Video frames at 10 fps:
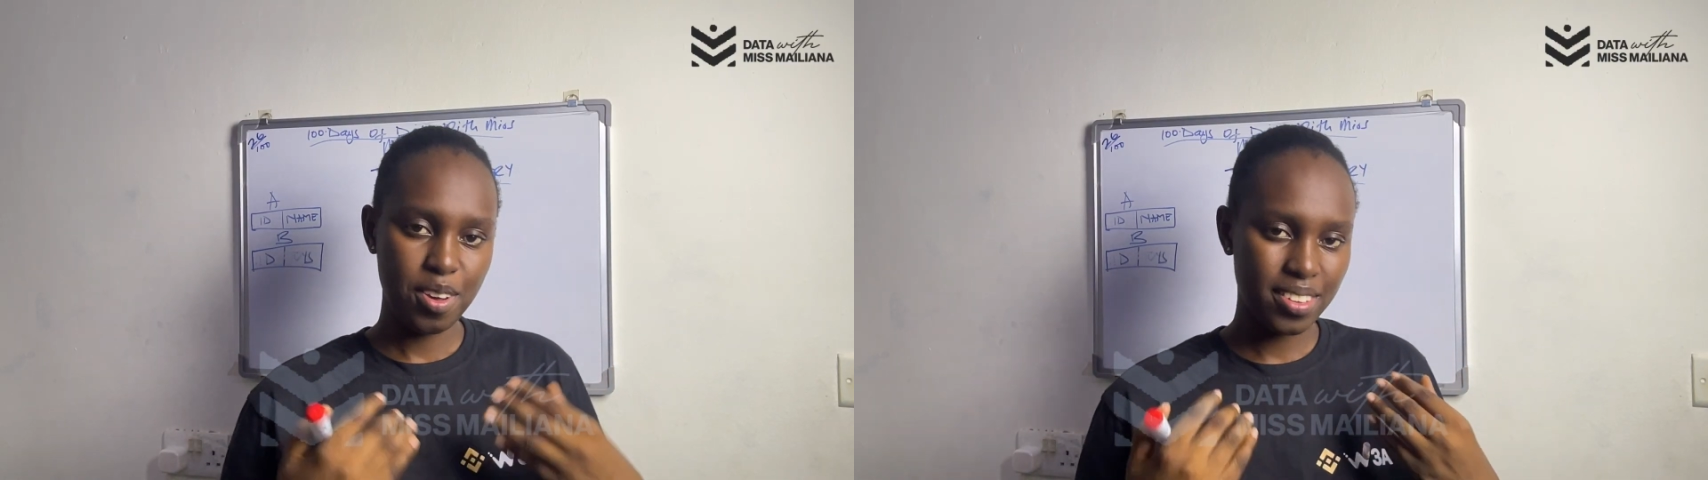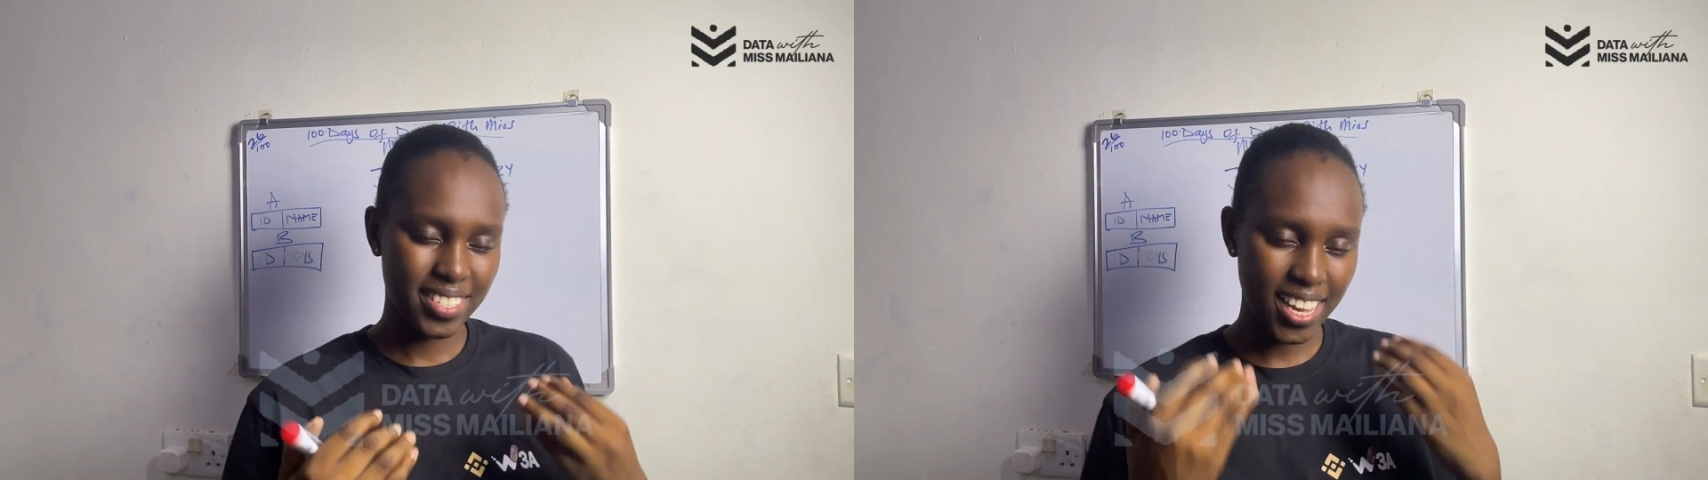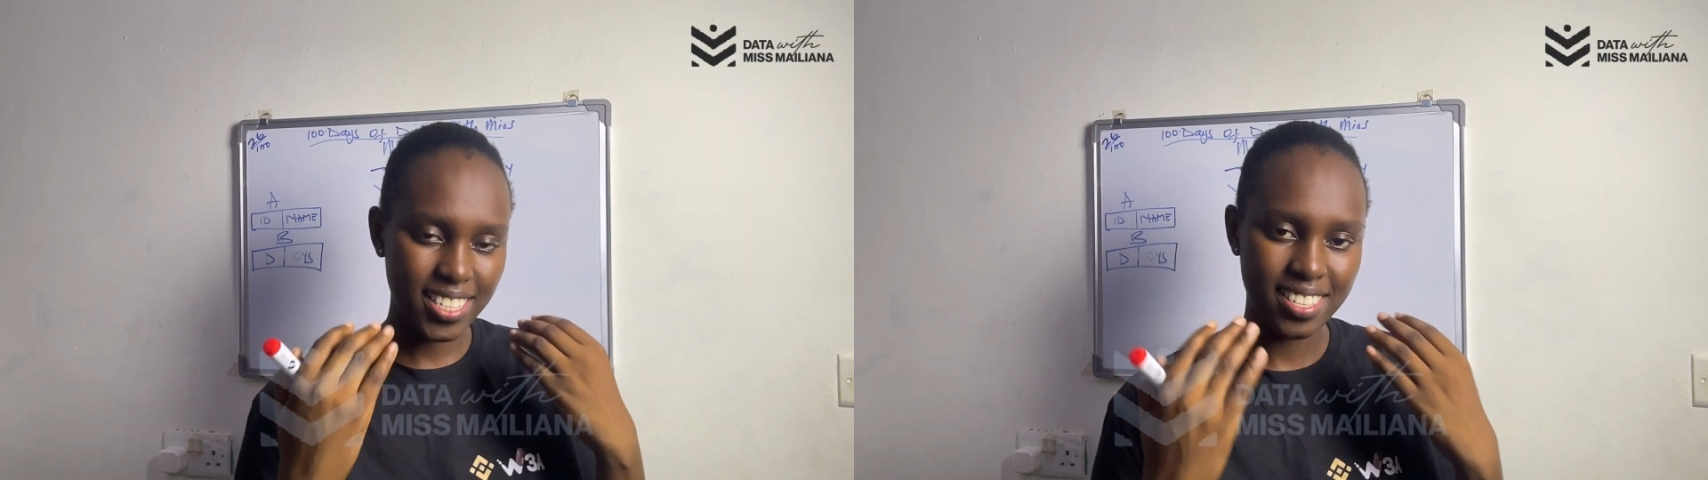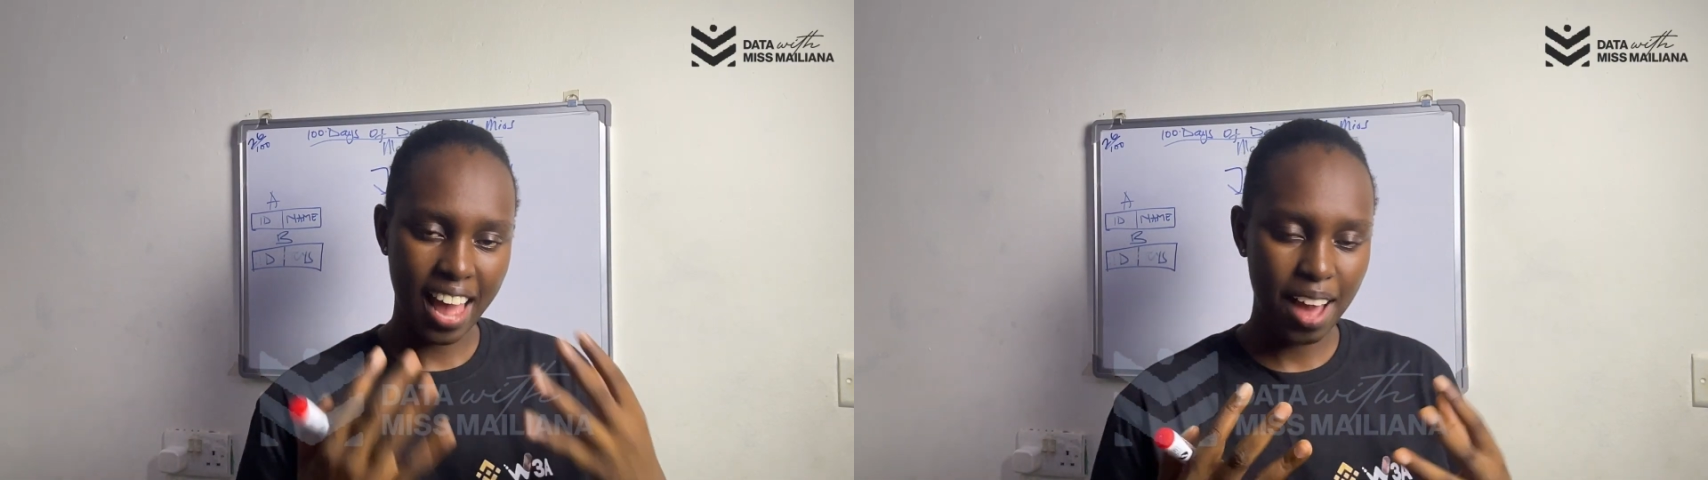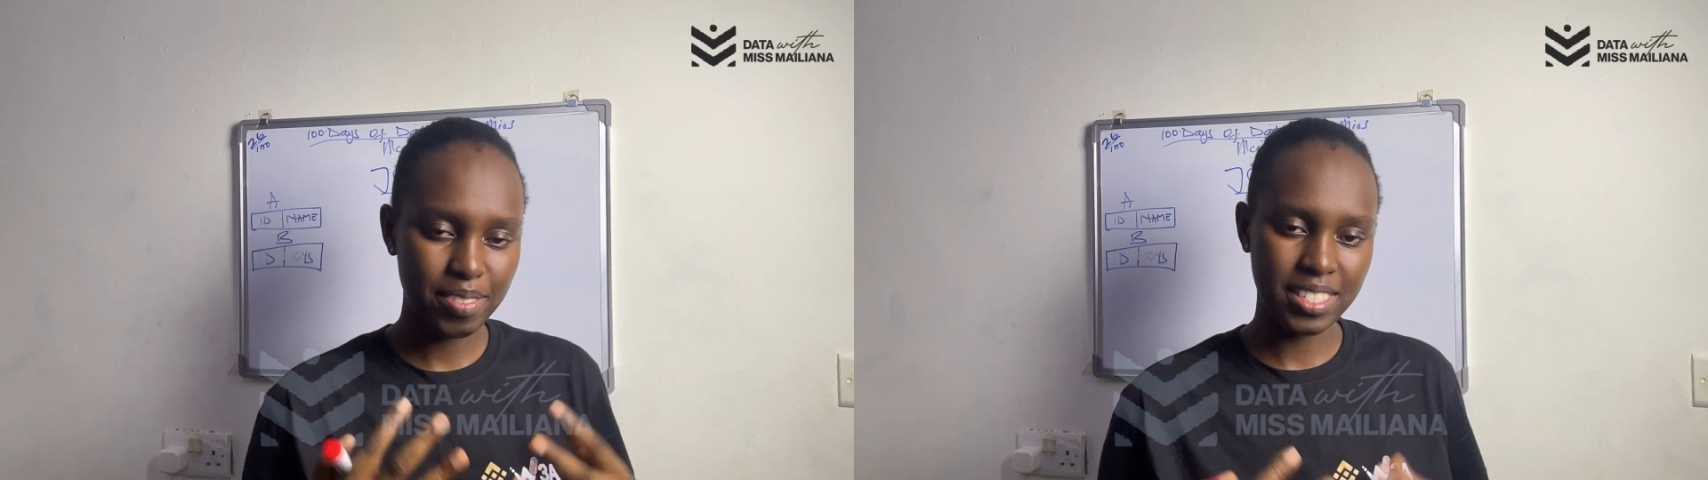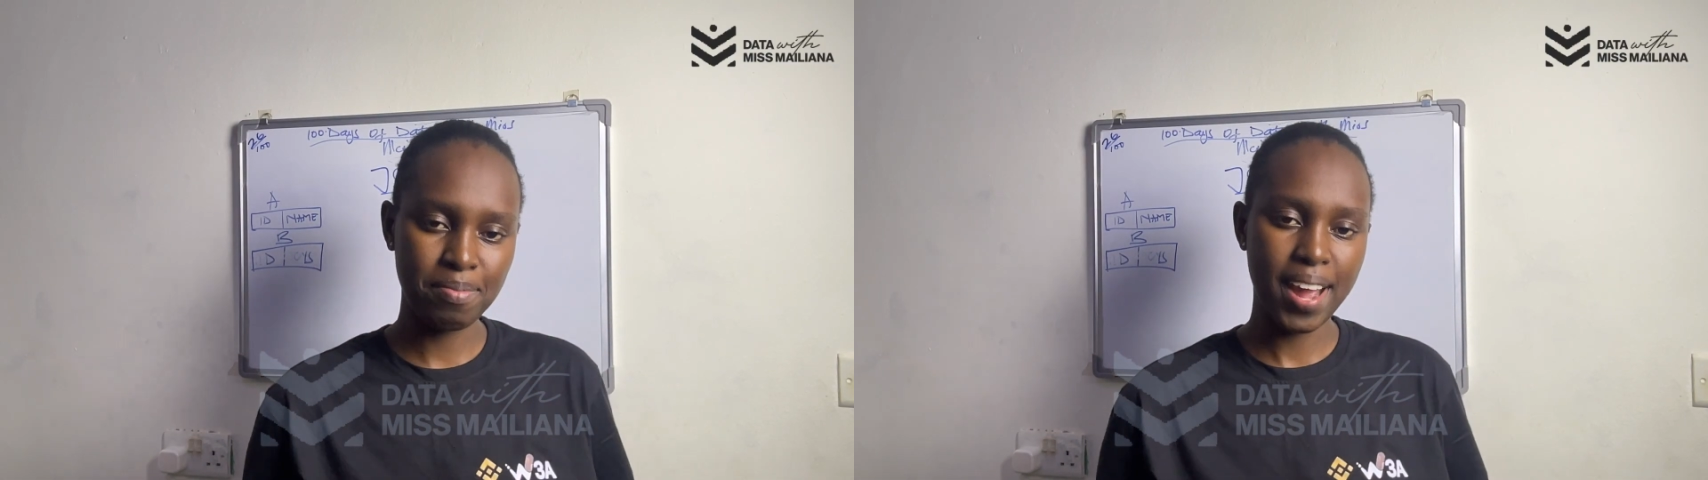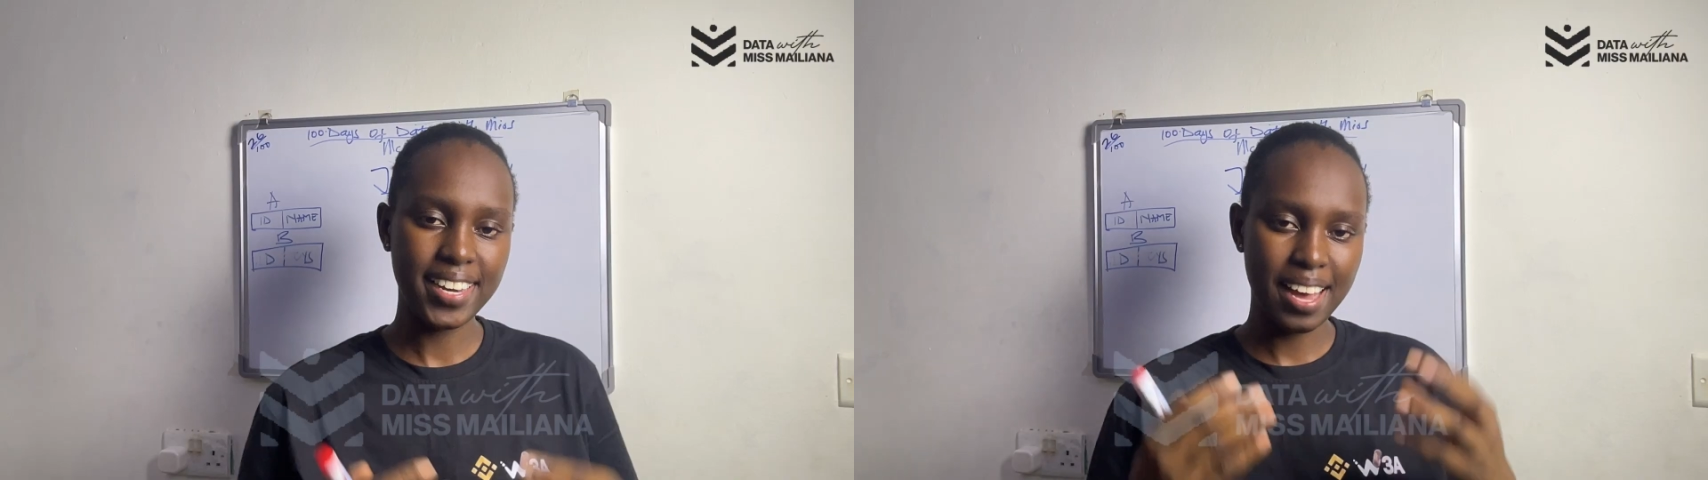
just have it in mind